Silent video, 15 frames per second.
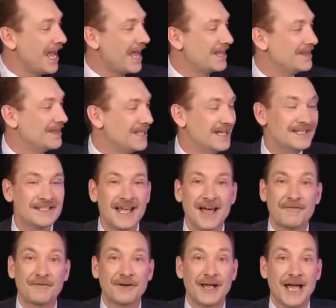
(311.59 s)
and this
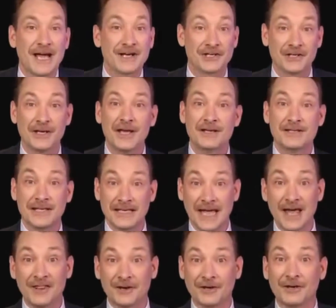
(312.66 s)
half reaction
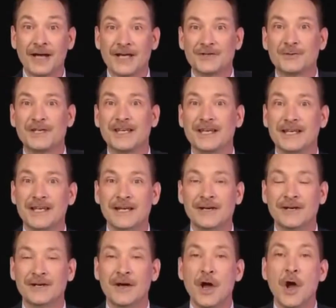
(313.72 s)
together, as we did
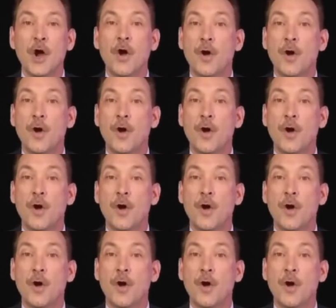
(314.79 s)
here,